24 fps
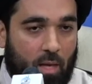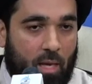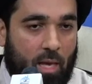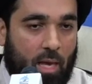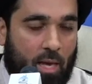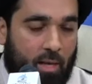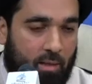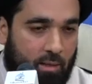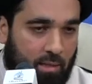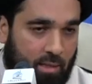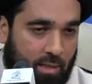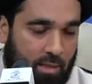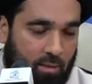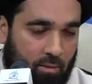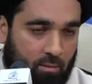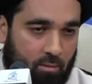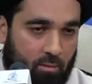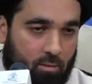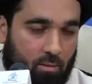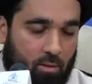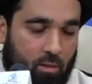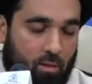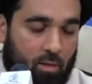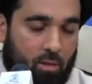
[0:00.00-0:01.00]
And yet,
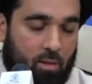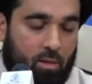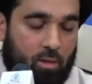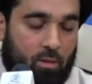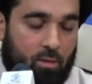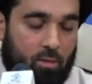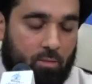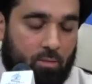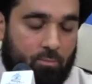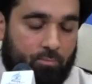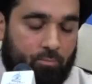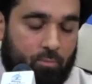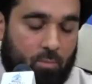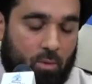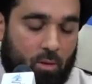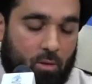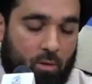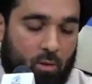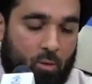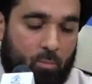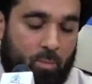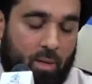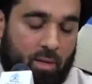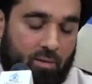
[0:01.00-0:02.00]

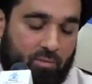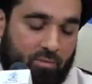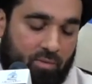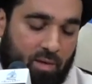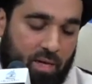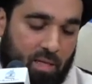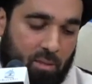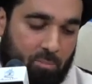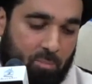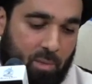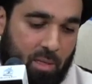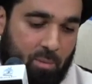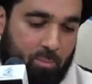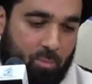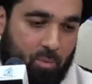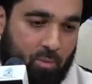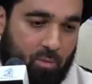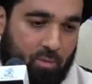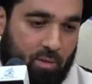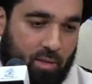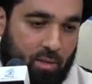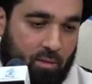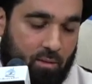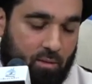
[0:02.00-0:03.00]
you might find people
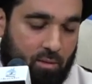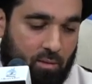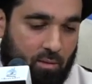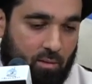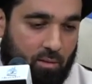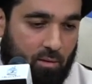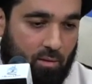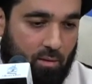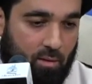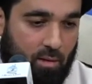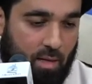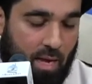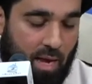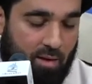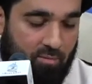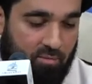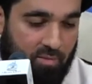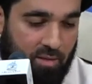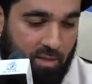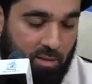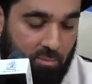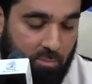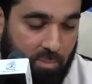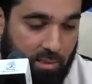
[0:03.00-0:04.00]
that have
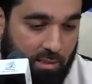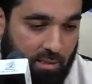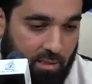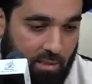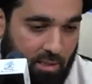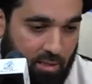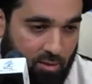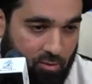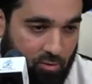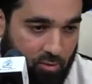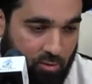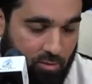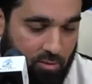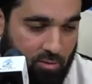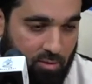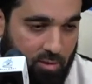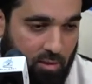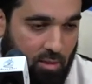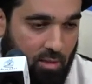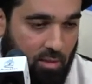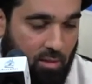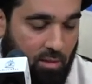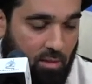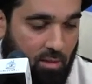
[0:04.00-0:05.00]
the ability to
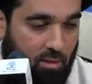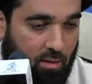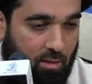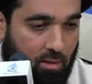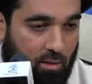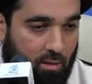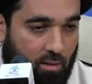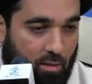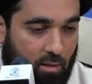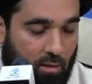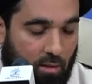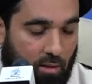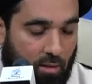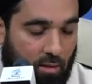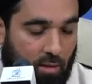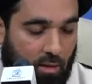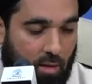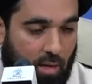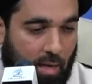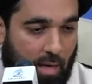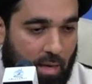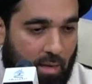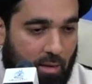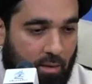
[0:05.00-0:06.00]
see,
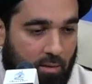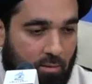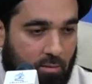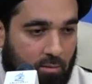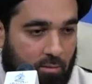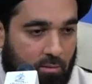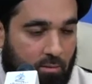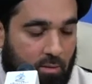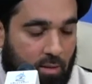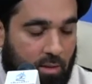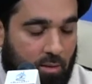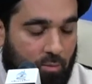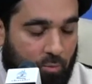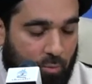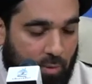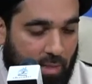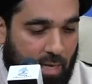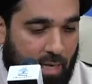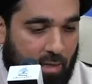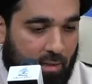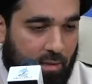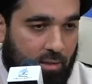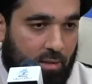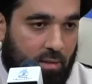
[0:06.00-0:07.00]
and in
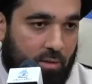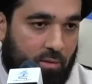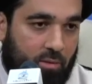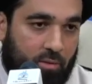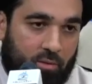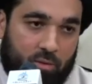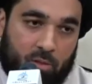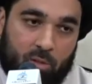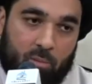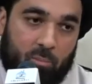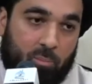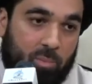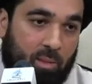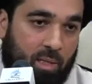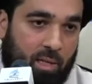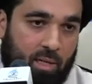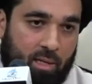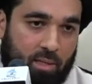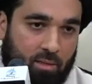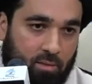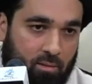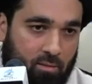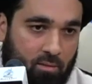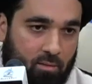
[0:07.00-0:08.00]
reality, they are
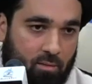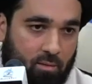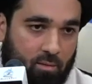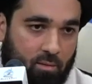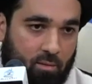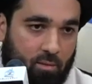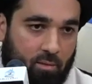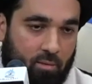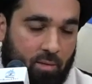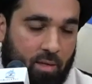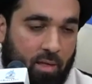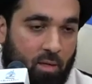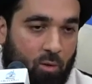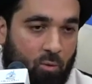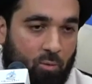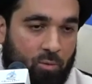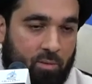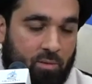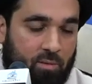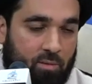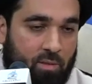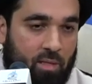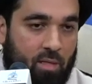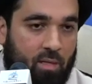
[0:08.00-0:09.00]
blind. They don't
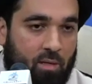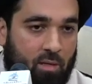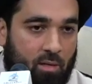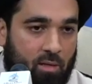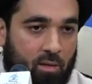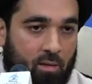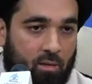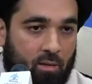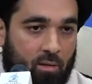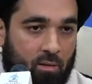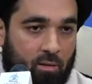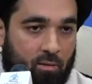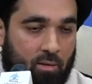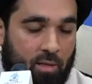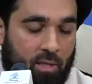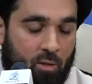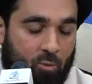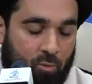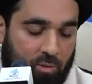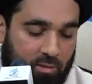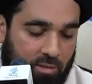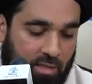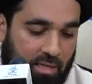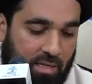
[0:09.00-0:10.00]
see, they
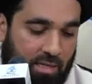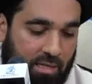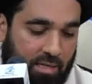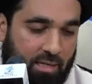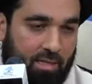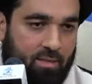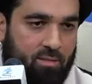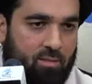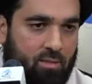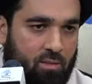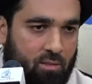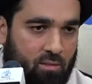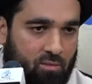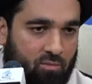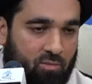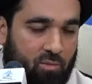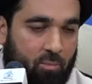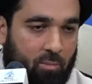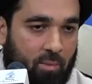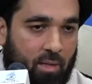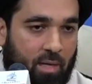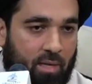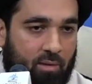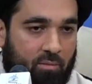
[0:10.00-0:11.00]
don't take lessons
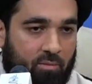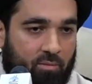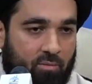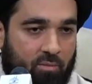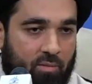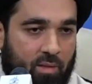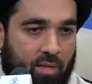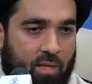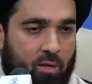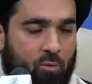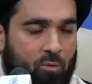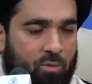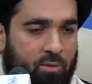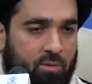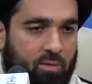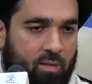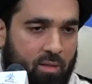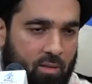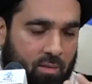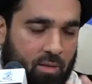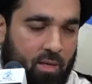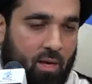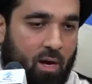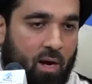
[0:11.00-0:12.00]
from life, they don't
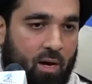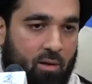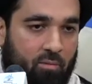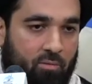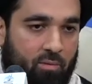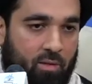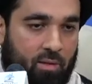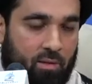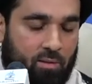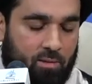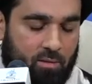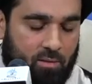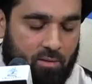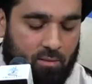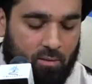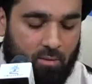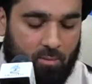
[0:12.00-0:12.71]
see the obvious.